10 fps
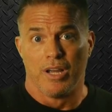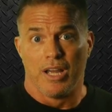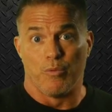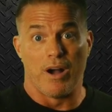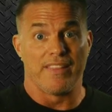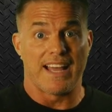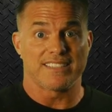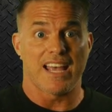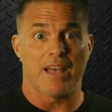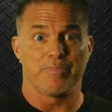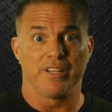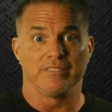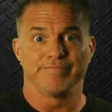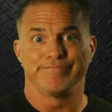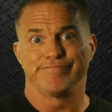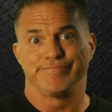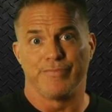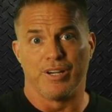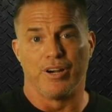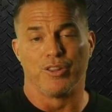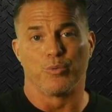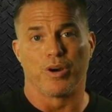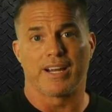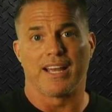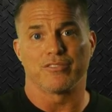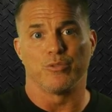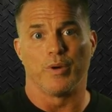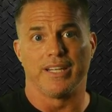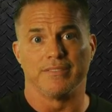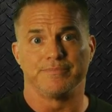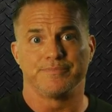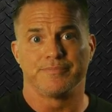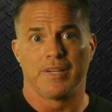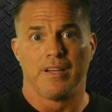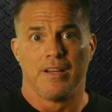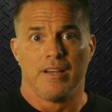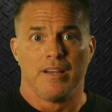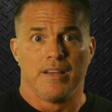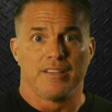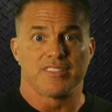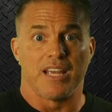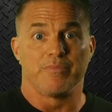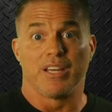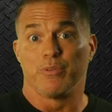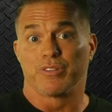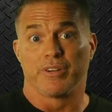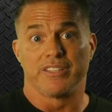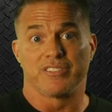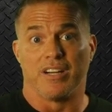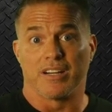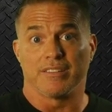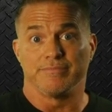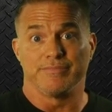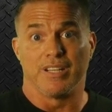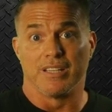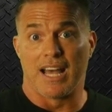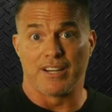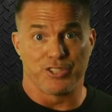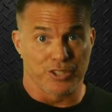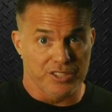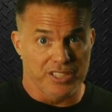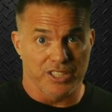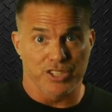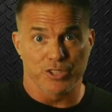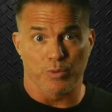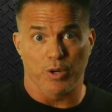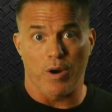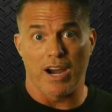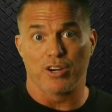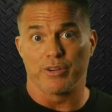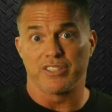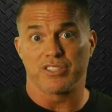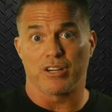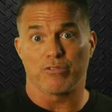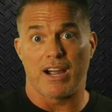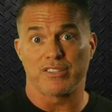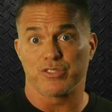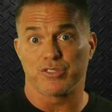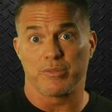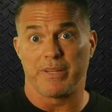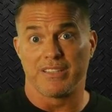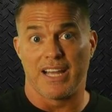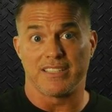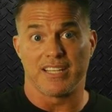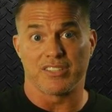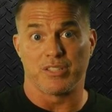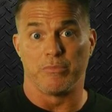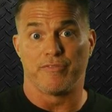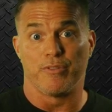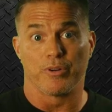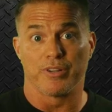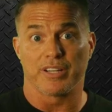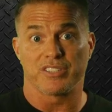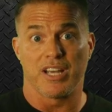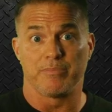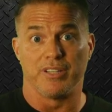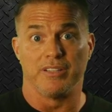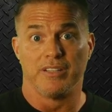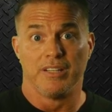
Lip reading: And while that's happening, other work has to wait. Same thing with grease duct. A lot of jurisdictions require grease duct risers to be light tested before they're accepted.